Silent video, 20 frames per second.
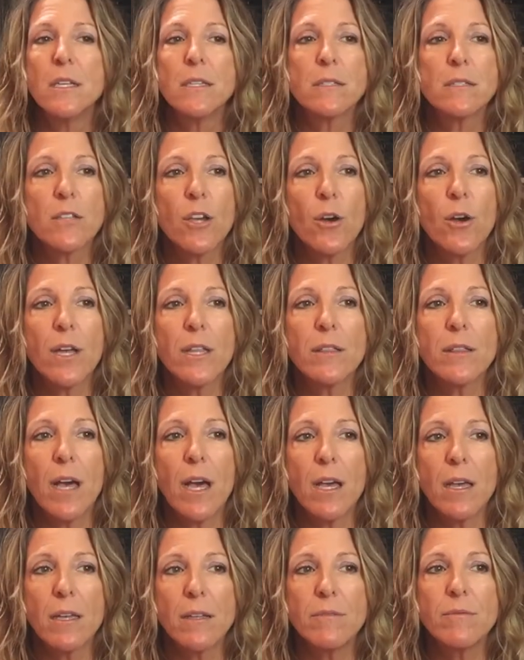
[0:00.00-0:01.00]
So
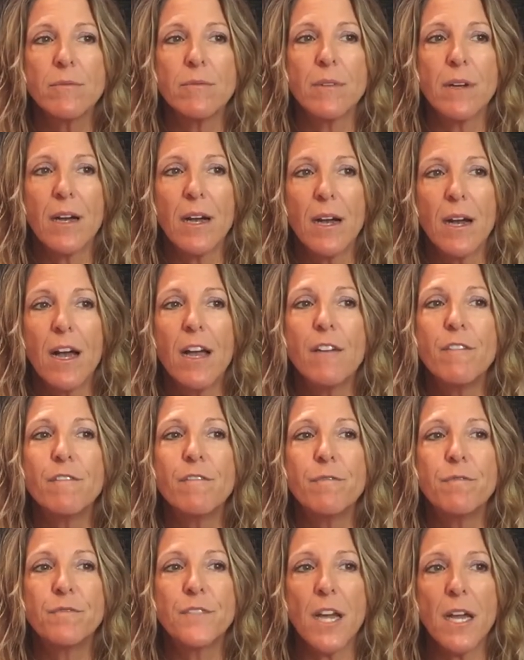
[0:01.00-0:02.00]
I, I
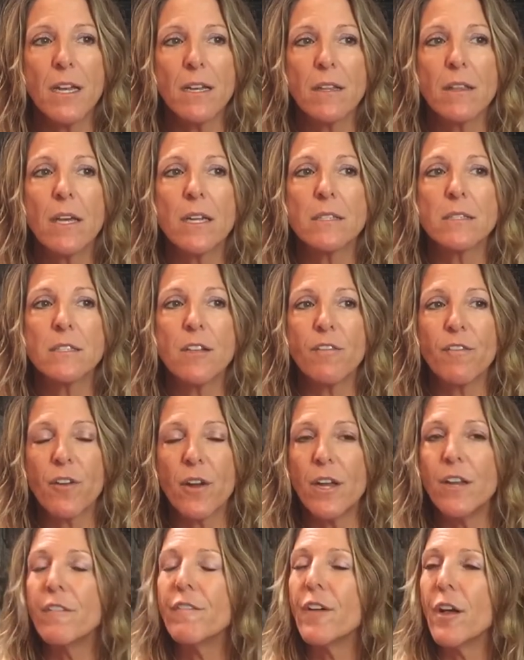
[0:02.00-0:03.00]
have done a lot of stuff for
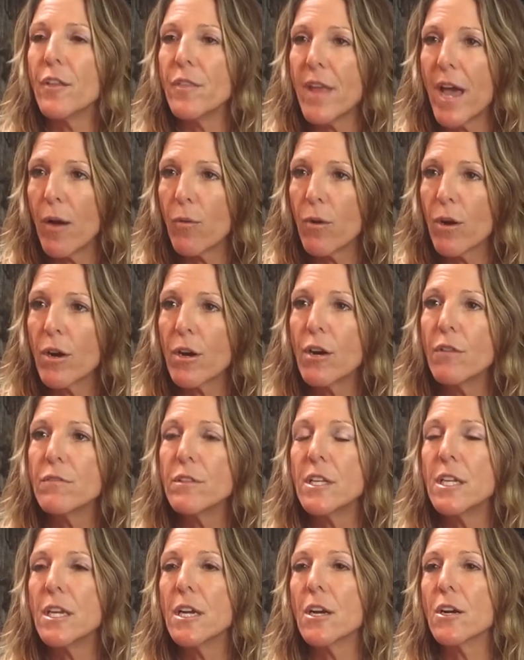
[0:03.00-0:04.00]
NFL Network over
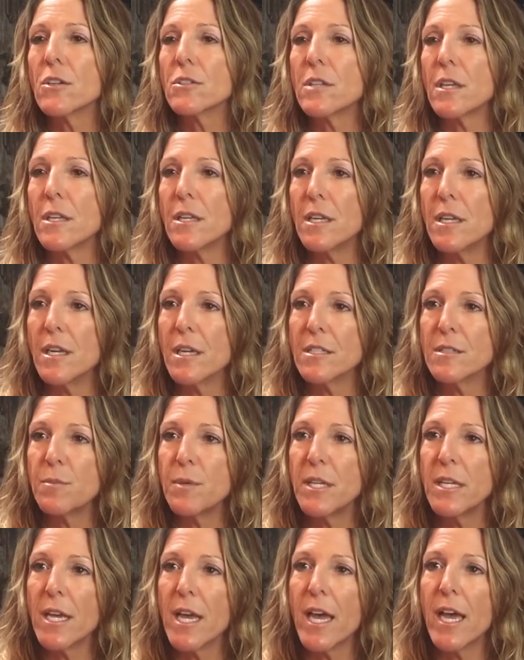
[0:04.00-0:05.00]
the years, and
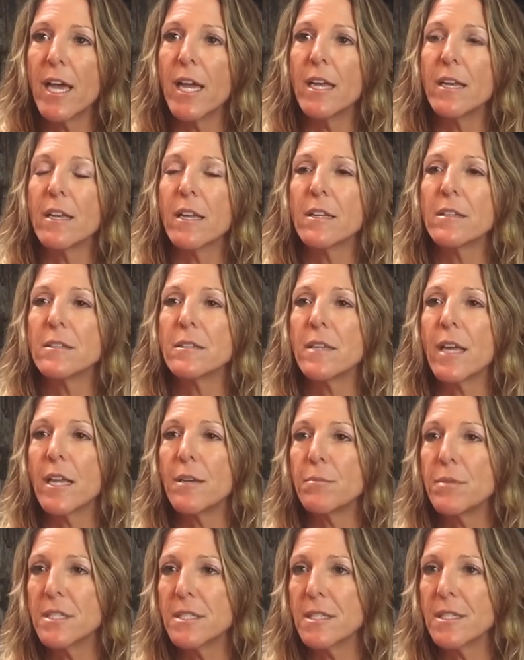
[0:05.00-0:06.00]
ESPN, and
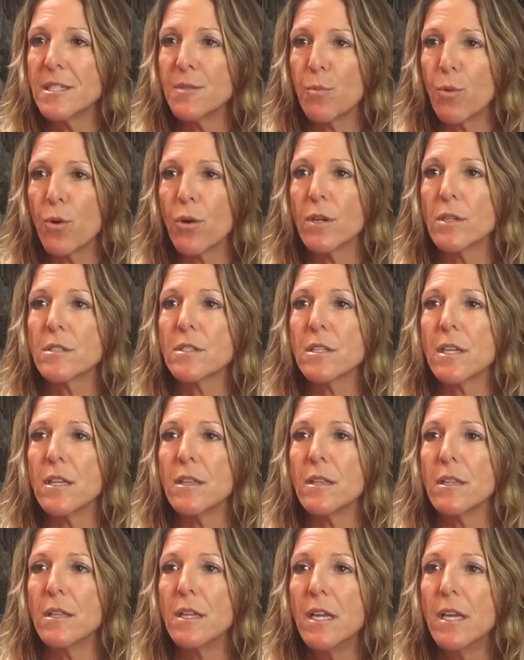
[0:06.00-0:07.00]
NBC Sports,
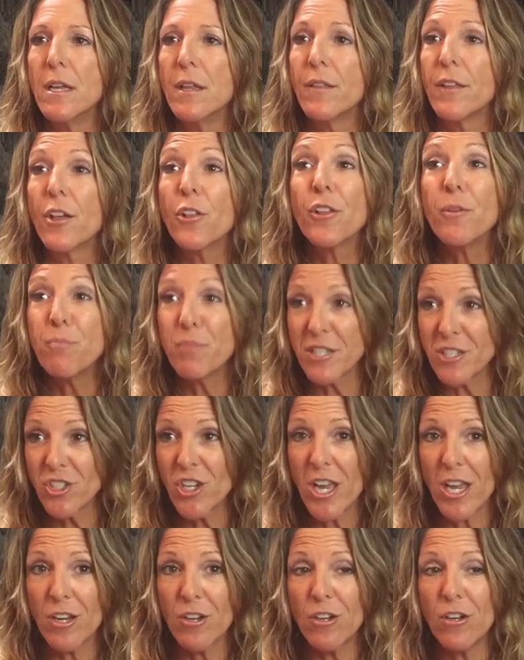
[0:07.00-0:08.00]
and the Olympic
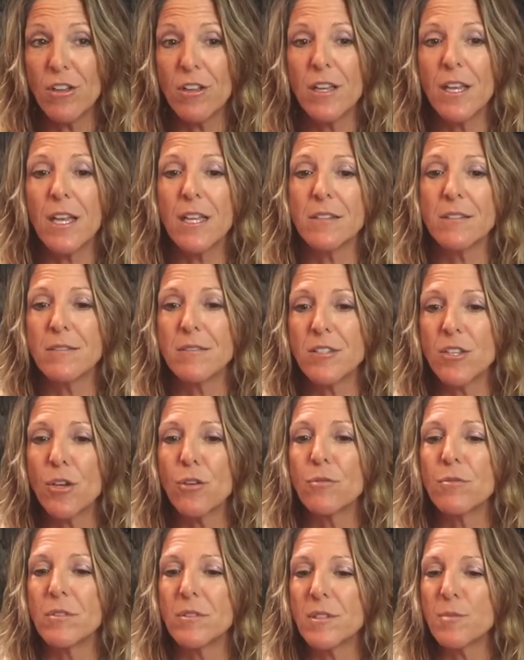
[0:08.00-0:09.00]
Channel, and
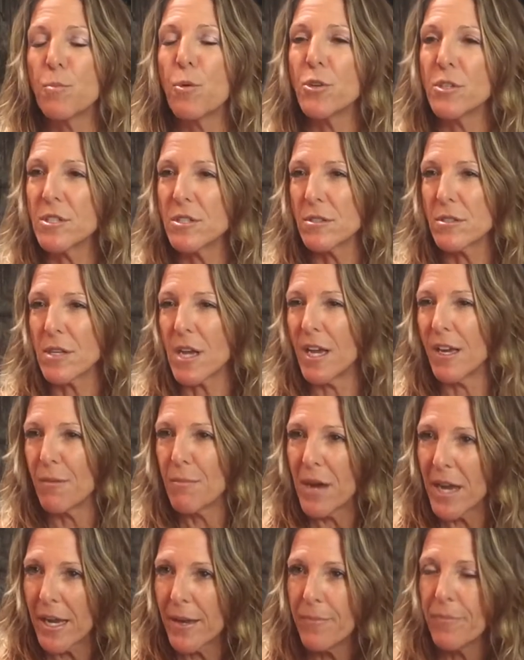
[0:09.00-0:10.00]
so sports is kind
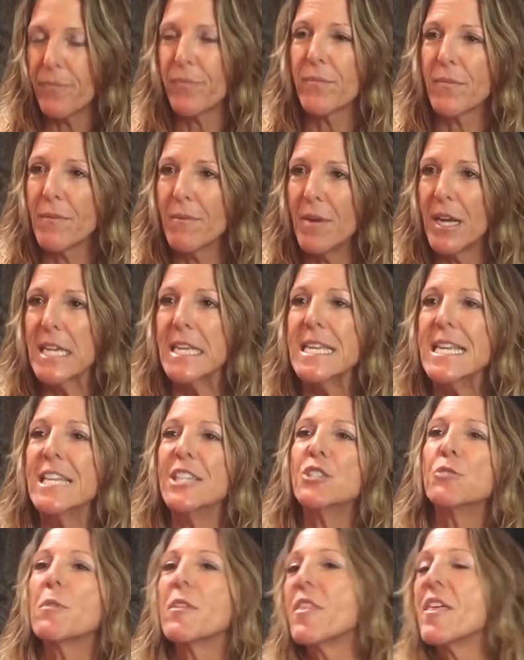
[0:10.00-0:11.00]
of my my
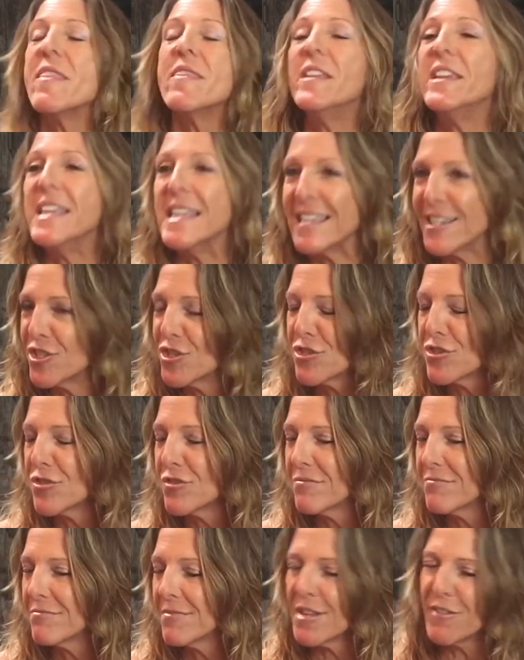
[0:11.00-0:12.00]
niche within the
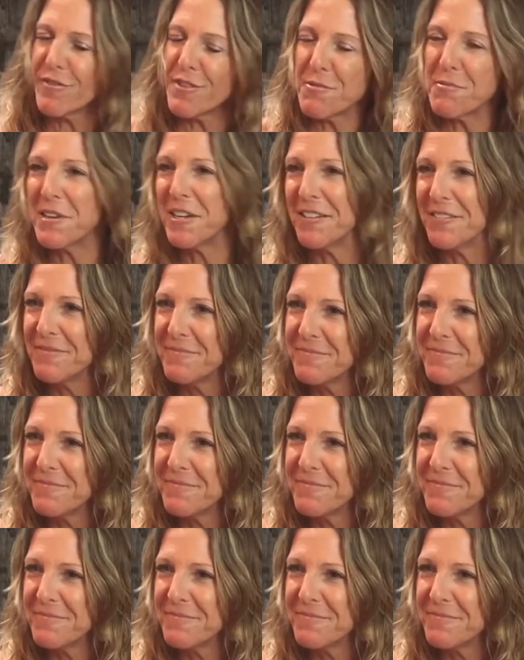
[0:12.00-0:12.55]
niche, if you will.